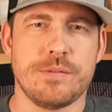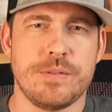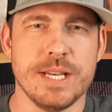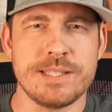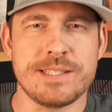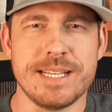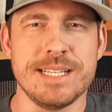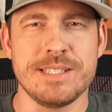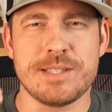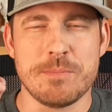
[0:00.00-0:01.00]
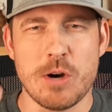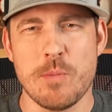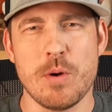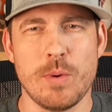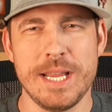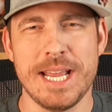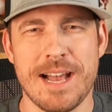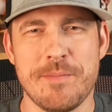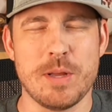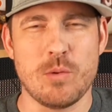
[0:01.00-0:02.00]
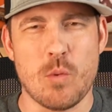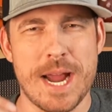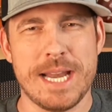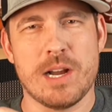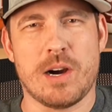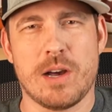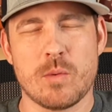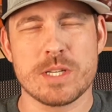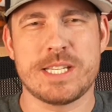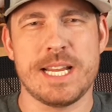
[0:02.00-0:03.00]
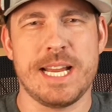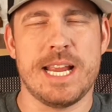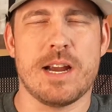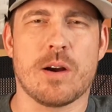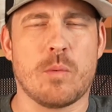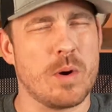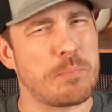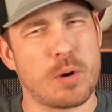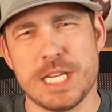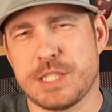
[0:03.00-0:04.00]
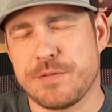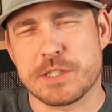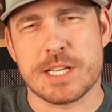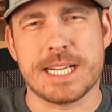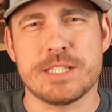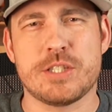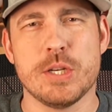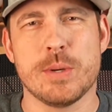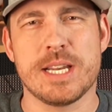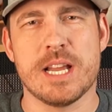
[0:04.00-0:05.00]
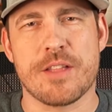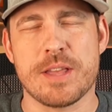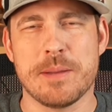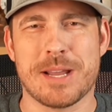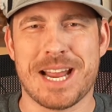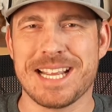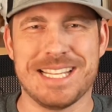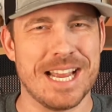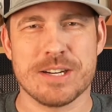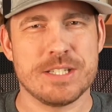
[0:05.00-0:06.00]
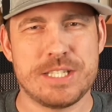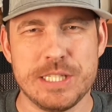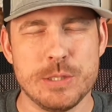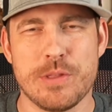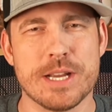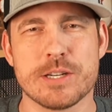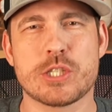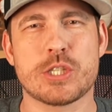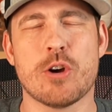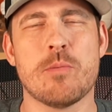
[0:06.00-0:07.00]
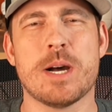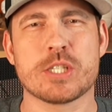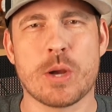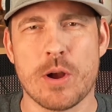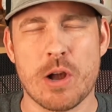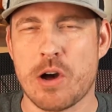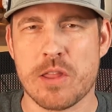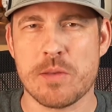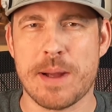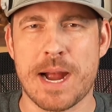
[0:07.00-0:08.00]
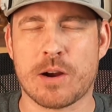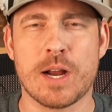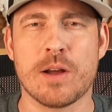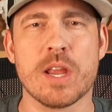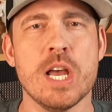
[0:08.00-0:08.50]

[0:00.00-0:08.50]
This is the moment we have been waiting on. We're sitting here where price feels like it's doing nothing, but I guarantee you there's so much going on in the background.